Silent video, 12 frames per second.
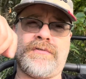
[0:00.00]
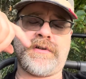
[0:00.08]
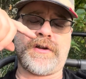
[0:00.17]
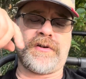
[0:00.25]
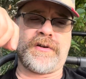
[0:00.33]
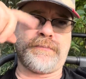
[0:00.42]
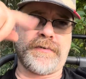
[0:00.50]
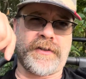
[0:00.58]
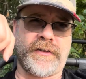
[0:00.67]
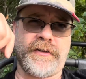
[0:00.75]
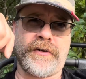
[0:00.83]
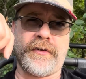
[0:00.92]
You put
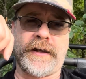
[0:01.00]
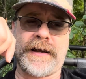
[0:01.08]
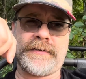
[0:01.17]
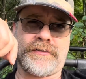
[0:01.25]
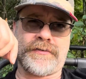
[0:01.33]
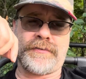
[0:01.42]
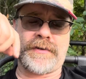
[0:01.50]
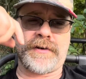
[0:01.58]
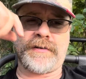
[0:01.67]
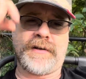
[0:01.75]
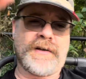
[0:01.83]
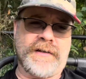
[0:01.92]
the little line through there,